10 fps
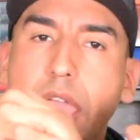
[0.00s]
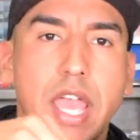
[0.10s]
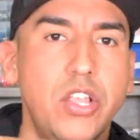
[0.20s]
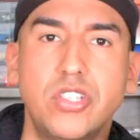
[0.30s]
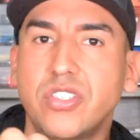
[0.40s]

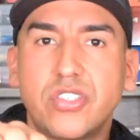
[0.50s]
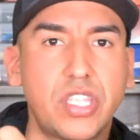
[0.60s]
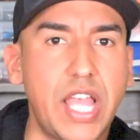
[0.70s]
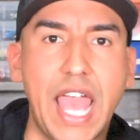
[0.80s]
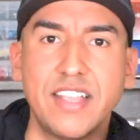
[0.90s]
And you just
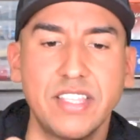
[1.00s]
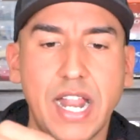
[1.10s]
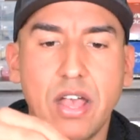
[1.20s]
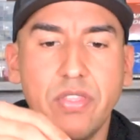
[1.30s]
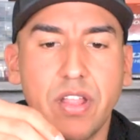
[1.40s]
cast it
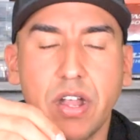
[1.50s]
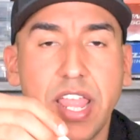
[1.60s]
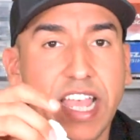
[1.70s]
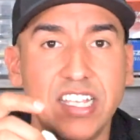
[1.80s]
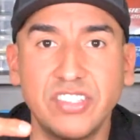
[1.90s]
out there.
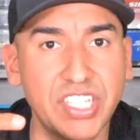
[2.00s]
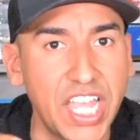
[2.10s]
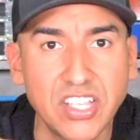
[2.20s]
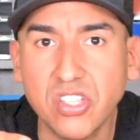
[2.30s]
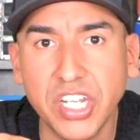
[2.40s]
It
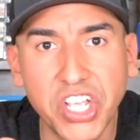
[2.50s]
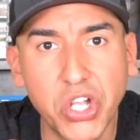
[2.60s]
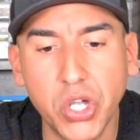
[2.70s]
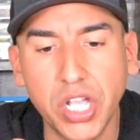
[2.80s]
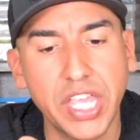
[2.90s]
stays on the
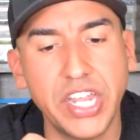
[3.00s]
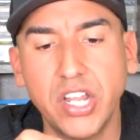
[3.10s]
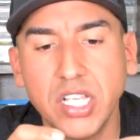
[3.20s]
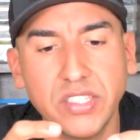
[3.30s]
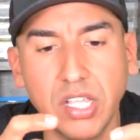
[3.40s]
hook. It
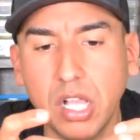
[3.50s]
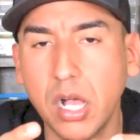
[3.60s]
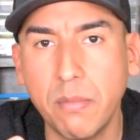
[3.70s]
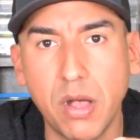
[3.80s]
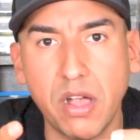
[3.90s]
doesn't
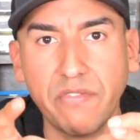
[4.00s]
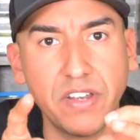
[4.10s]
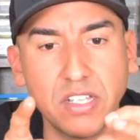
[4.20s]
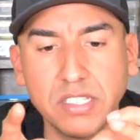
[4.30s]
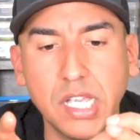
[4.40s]
come off. It
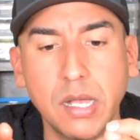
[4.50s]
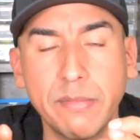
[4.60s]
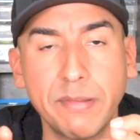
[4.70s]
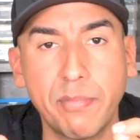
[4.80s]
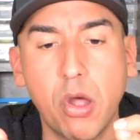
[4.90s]
doesn't come
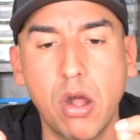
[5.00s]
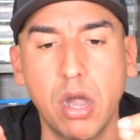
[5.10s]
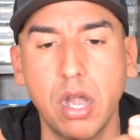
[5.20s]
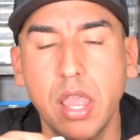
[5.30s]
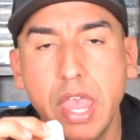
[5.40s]

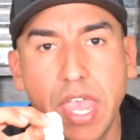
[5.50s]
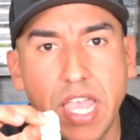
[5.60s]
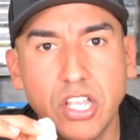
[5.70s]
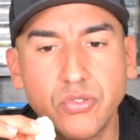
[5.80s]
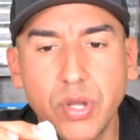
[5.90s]
apart.
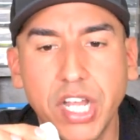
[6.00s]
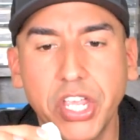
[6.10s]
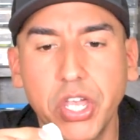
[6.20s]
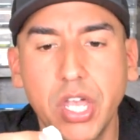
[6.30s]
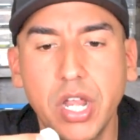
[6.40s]
It's really
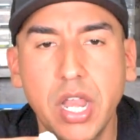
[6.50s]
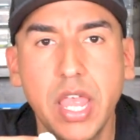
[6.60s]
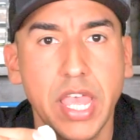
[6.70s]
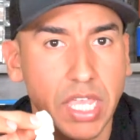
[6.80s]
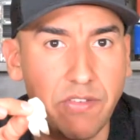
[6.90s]
good.
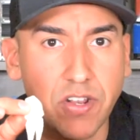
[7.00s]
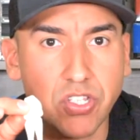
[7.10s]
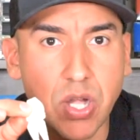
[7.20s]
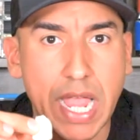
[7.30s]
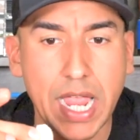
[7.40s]
Give it a
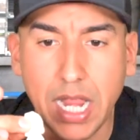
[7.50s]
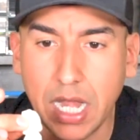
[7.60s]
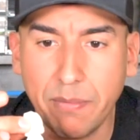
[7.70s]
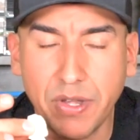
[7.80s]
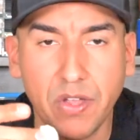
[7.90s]
try.
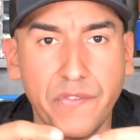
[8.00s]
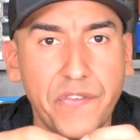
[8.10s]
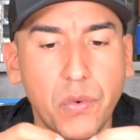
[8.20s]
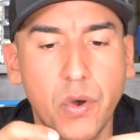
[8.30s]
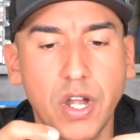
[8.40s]
Let me know if
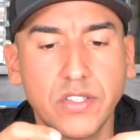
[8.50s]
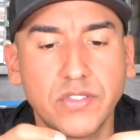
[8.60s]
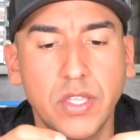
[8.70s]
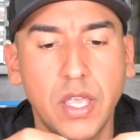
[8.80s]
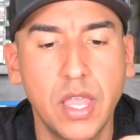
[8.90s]
it works.